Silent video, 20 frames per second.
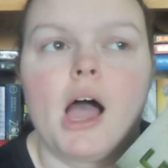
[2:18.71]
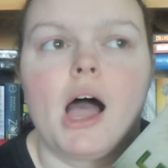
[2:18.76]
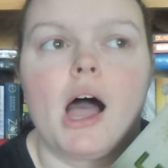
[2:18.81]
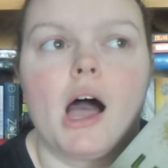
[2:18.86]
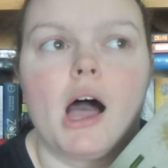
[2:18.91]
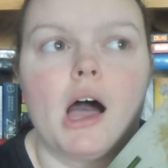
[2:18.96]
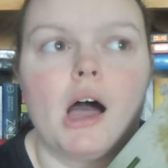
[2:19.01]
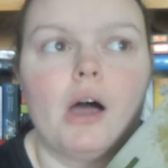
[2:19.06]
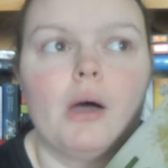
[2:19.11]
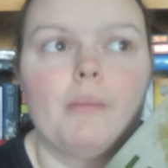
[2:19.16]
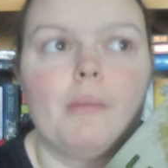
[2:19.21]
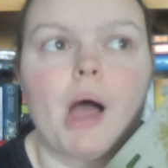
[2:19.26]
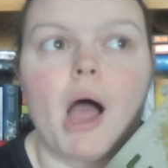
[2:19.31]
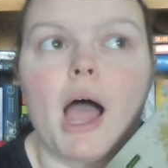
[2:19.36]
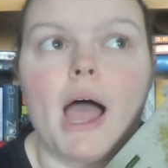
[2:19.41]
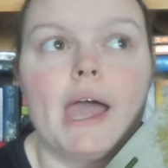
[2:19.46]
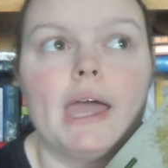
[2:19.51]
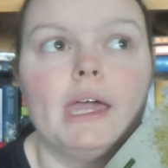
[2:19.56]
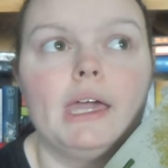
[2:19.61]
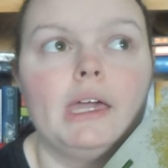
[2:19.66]
Um,
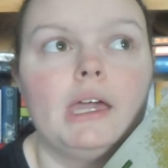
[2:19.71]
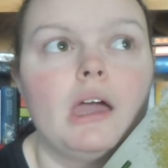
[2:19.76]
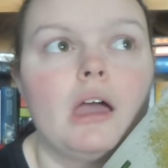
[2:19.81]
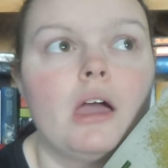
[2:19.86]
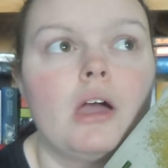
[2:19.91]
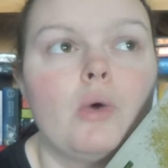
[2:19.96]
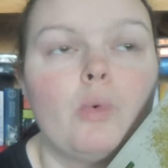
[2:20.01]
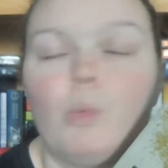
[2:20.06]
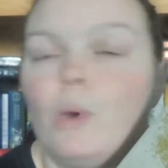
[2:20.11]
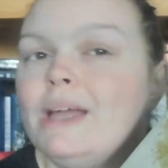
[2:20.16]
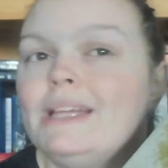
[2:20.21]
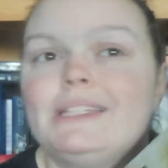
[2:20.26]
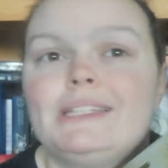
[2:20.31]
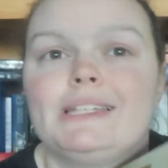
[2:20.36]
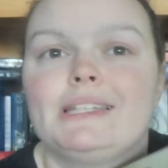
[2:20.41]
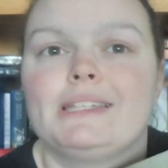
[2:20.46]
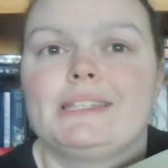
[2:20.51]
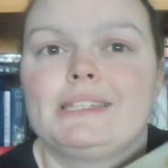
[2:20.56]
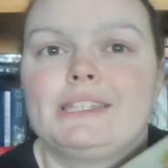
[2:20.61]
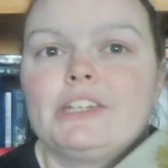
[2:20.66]
I went into
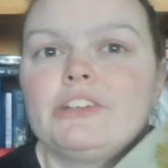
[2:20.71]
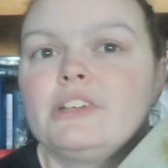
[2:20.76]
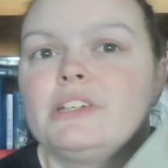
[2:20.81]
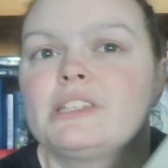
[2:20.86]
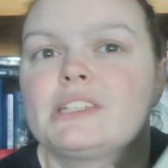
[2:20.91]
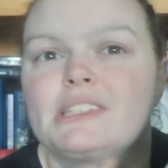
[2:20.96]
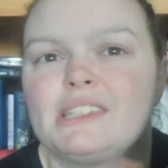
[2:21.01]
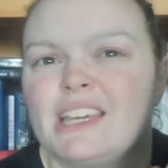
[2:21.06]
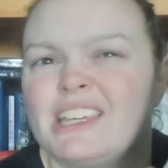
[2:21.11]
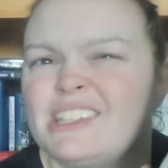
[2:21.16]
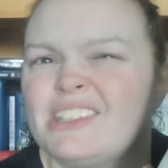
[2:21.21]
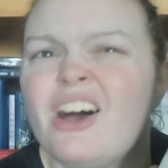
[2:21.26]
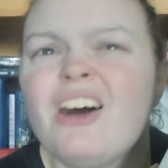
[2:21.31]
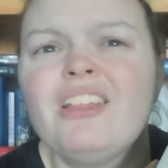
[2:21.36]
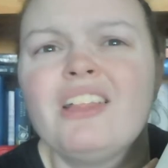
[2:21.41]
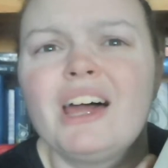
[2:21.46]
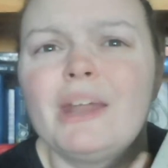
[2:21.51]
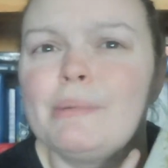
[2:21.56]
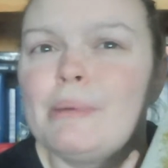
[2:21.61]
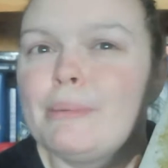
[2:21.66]
this series because I saw a
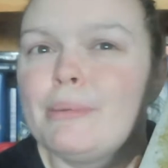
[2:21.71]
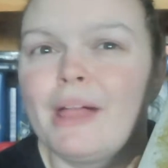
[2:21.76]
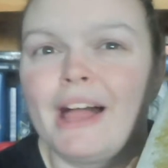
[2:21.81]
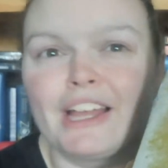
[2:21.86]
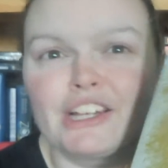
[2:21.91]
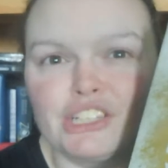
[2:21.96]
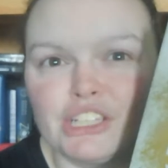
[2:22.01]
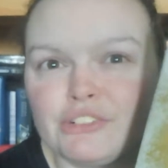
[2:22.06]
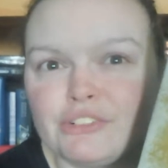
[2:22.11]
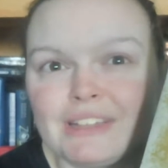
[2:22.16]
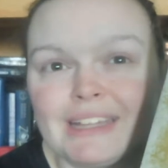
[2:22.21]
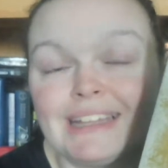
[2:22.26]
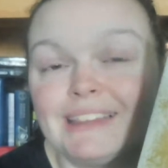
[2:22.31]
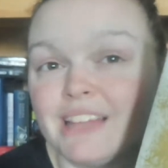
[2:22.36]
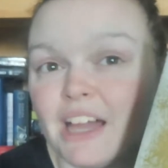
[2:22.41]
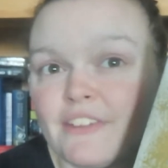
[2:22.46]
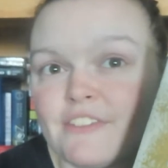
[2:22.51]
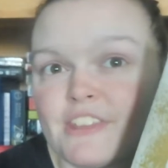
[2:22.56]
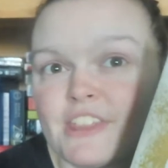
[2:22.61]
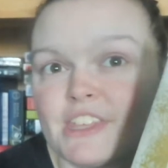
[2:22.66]
lot of people actually really
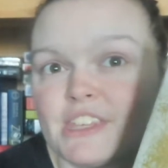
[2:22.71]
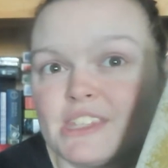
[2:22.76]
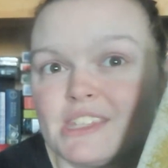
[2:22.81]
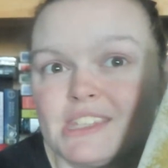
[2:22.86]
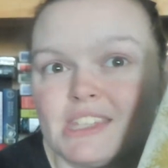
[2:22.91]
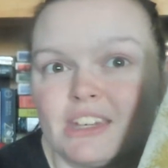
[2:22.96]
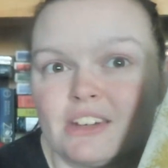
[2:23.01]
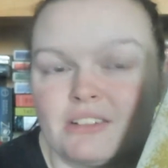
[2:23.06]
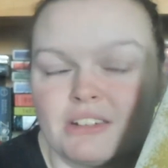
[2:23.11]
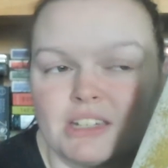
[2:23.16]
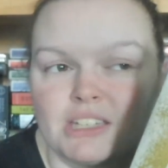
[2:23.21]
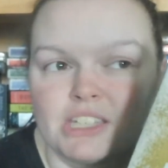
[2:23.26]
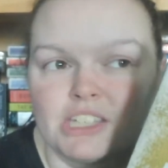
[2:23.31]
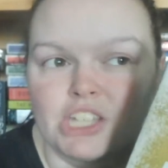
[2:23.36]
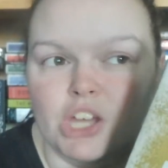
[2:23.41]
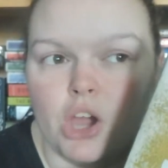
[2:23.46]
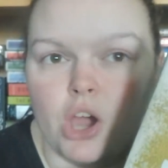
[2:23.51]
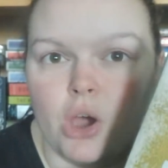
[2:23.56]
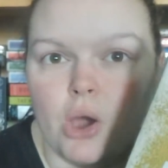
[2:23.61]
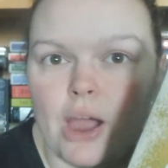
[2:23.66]
loved this series. So
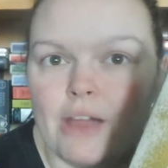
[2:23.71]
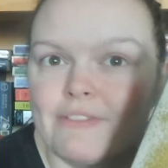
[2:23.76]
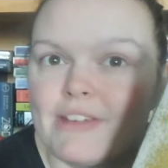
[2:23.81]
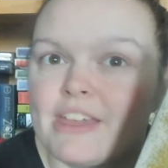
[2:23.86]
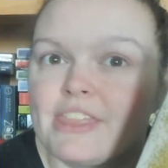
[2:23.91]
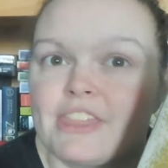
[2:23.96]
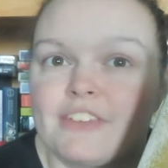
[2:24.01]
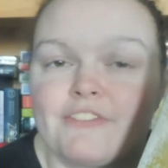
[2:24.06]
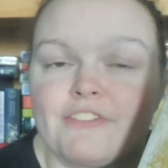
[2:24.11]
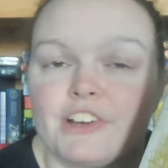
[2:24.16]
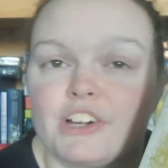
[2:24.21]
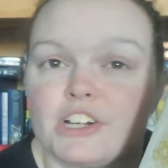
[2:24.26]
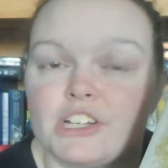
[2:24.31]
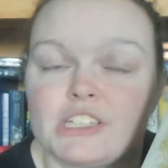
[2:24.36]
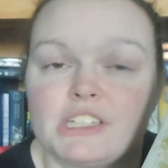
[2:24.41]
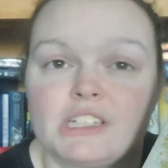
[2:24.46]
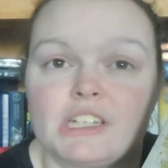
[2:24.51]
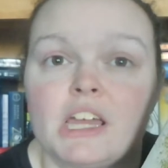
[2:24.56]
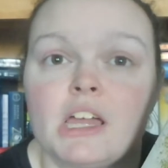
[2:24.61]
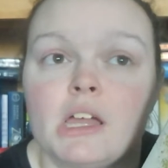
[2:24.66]
I read the
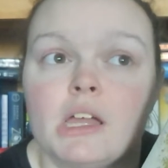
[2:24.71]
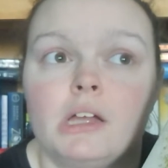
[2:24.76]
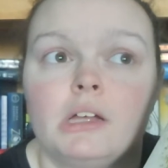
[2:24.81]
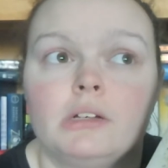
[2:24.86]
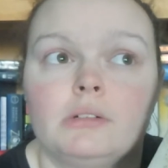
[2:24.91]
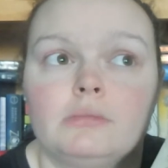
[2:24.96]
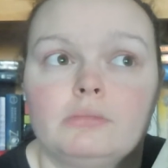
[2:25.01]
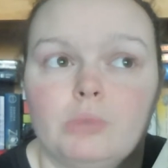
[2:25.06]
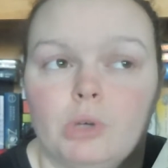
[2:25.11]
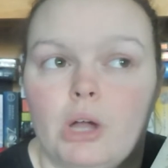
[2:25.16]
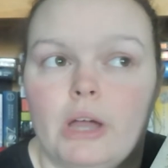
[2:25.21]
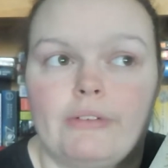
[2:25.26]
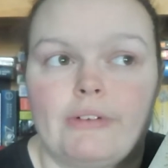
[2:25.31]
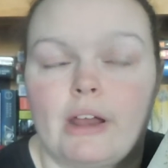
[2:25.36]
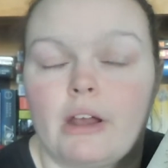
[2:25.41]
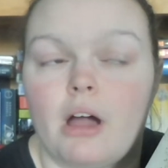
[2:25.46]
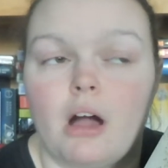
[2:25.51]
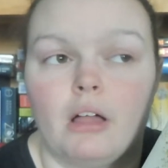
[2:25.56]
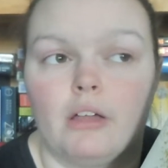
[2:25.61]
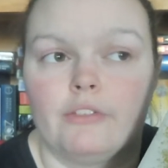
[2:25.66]
first, well, I read
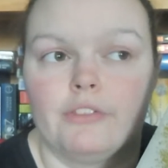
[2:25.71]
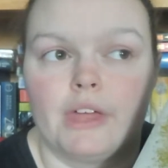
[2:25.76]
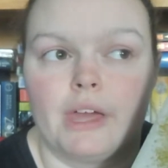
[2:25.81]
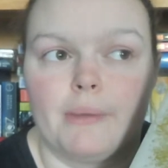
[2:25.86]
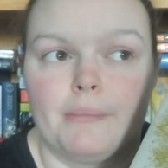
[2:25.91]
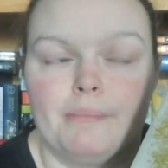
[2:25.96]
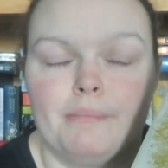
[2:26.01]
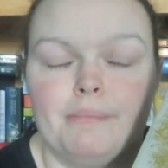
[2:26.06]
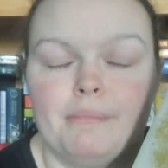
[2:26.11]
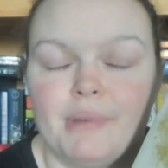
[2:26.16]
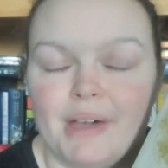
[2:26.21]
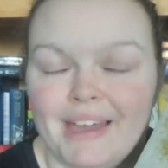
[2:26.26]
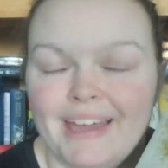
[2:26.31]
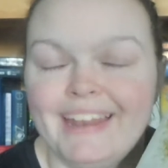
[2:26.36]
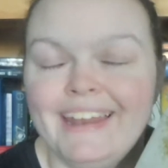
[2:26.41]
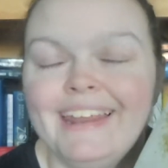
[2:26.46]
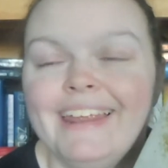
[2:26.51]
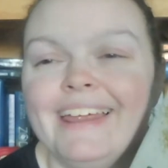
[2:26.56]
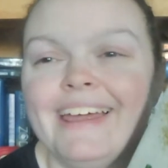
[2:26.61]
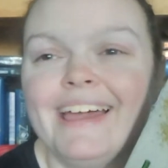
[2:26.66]
all of them, but
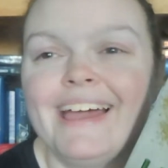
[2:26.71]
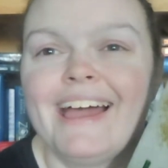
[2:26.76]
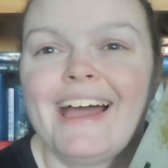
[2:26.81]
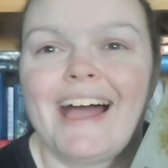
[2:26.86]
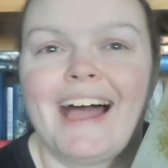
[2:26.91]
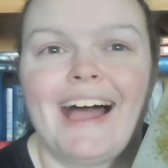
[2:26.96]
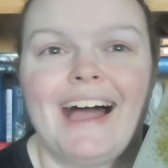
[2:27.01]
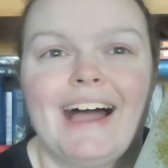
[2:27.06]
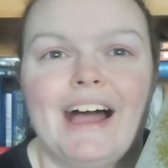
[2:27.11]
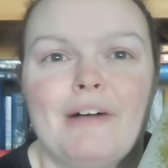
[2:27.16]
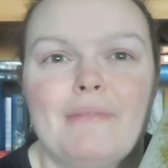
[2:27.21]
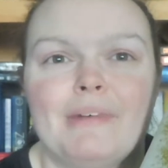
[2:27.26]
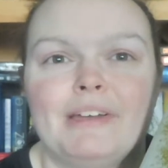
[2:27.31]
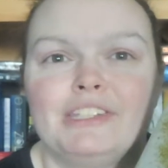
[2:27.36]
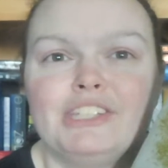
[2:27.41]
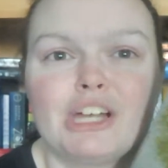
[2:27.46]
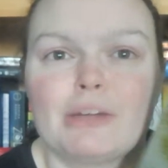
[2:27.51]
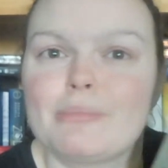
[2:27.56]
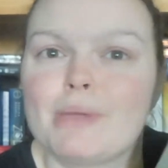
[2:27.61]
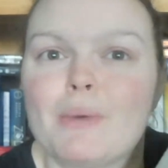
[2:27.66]
um, it
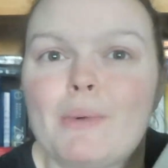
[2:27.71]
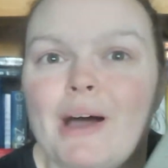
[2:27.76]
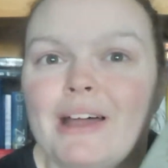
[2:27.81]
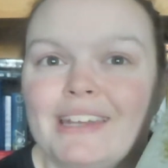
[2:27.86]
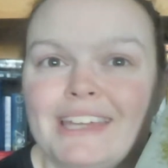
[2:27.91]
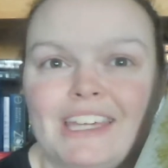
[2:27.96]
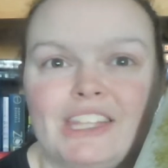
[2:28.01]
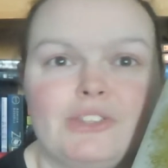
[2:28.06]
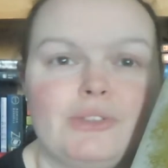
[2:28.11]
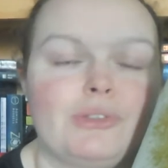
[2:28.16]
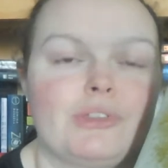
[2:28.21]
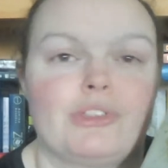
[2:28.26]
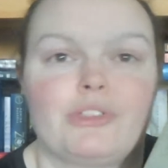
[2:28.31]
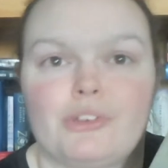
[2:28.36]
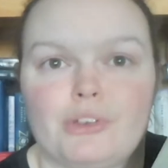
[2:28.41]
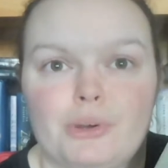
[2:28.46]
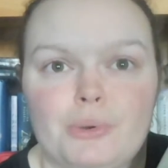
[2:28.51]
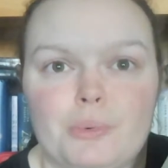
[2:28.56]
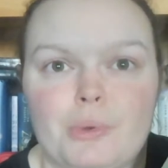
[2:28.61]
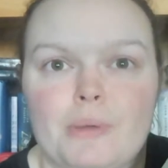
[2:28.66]
took me a while to get through the
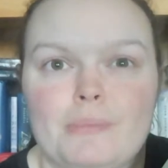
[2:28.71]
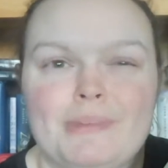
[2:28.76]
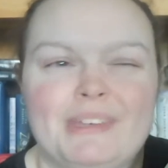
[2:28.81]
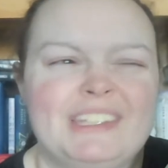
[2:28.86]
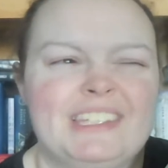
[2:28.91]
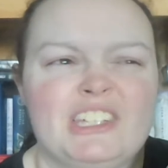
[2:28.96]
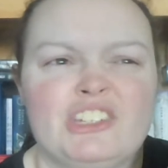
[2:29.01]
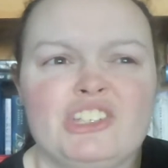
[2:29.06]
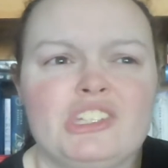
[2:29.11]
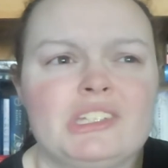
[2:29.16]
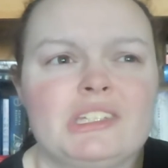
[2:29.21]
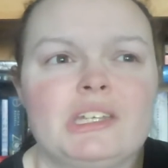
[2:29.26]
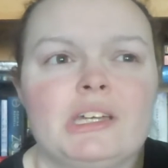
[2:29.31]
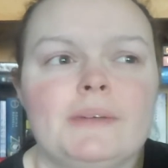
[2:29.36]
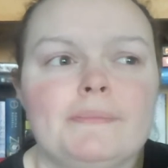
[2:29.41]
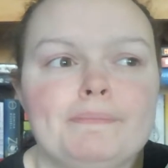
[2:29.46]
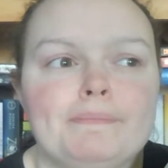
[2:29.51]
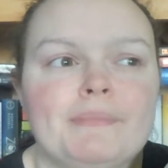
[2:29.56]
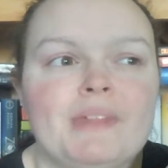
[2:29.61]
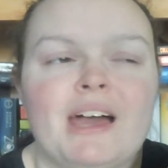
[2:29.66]
third one because I just,
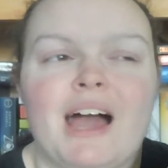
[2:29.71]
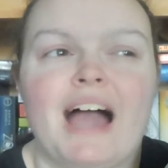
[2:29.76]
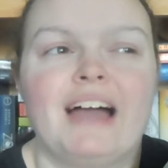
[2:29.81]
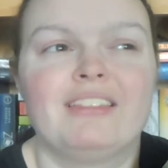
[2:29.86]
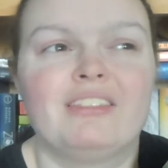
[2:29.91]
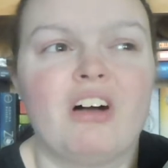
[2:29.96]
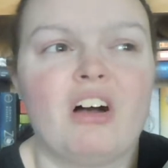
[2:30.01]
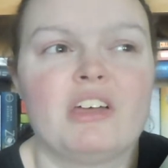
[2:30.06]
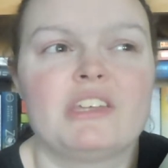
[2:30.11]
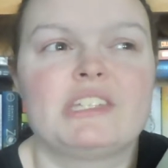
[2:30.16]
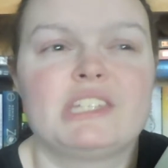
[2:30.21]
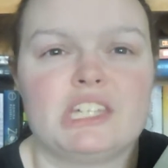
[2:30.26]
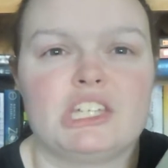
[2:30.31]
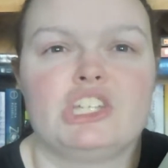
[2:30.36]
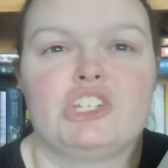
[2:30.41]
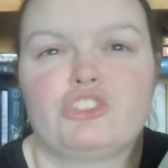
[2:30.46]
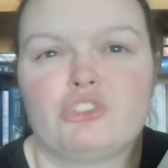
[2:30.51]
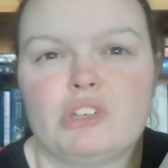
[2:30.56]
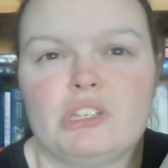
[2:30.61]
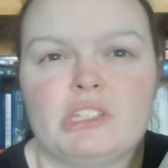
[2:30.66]
I lost
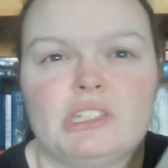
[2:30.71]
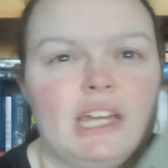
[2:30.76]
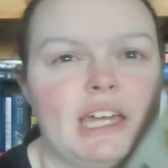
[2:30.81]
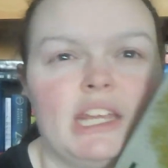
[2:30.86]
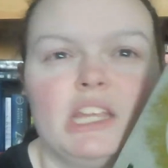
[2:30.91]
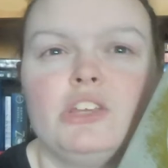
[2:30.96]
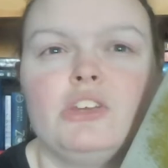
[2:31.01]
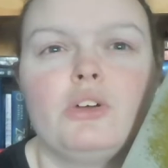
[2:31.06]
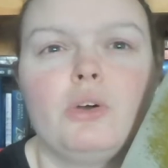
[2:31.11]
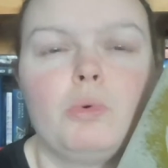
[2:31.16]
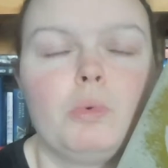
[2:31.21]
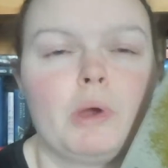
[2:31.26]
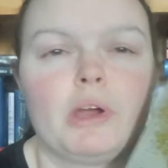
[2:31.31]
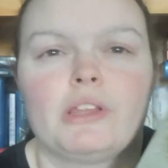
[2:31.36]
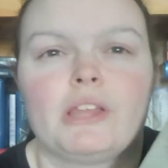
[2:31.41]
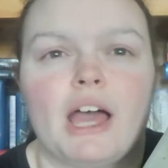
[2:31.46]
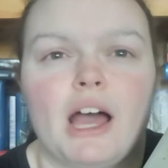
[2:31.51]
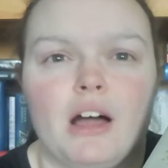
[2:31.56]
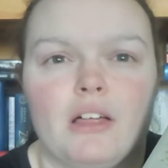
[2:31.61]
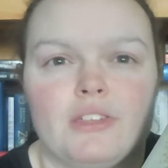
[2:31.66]
interest. I didn't know where
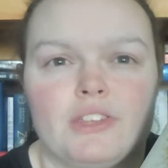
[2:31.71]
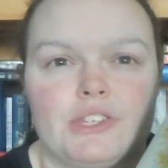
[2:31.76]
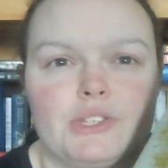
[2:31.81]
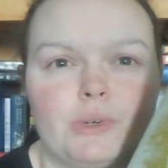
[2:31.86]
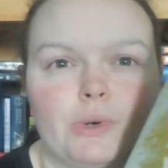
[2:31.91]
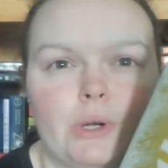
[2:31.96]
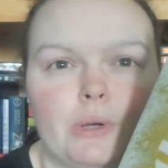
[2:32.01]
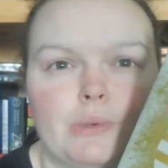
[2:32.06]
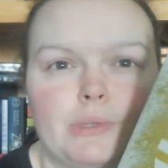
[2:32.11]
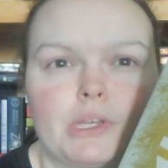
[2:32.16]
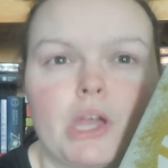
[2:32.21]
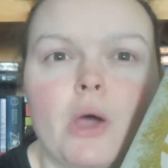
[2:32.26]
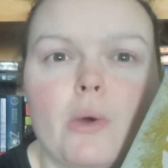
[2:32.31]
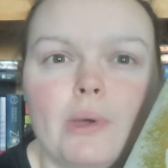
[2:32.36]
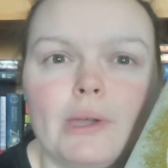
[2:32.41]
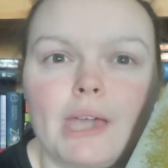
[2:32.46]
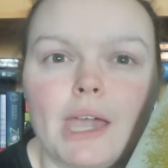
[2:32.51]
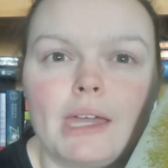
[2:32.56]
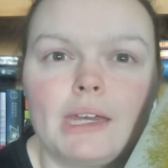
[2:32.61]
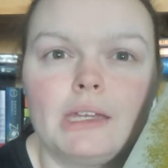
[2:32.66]
the hell the story was
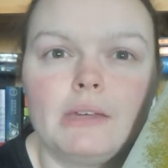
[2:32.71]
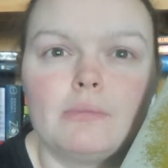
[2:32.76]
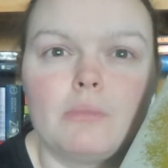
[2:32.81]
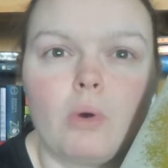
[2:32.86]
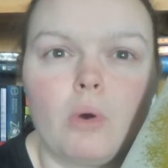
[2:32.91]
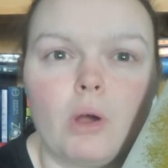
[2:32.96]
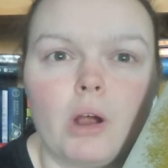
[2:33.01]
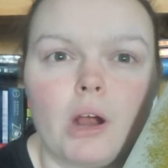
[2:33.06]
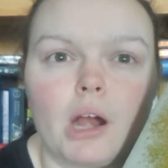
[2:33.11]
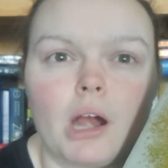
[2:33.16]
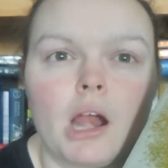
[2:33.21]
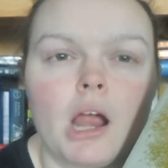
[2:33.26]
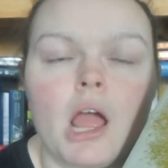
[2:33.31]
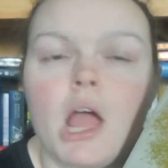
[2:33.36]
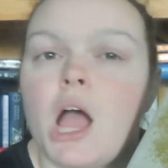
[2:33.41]
going anymore.